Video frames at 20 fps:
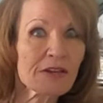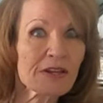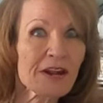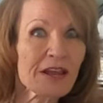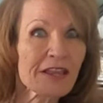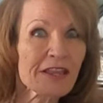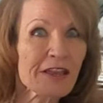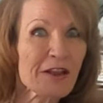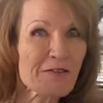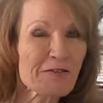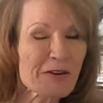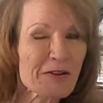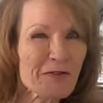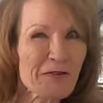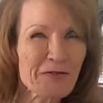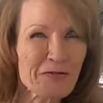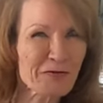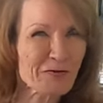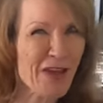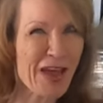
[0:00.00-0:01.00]
and I covered it
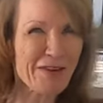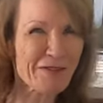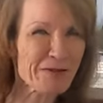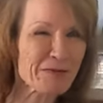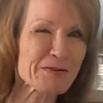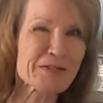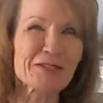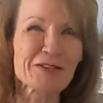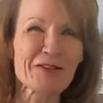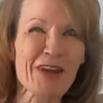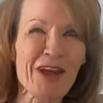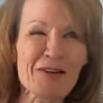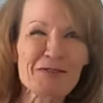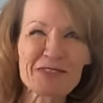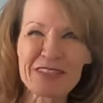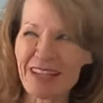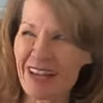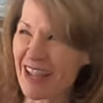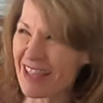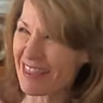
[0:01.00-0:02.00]
with fabric
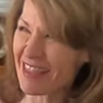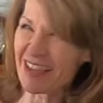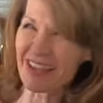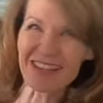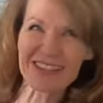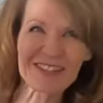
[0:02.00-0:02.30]
scraps and I think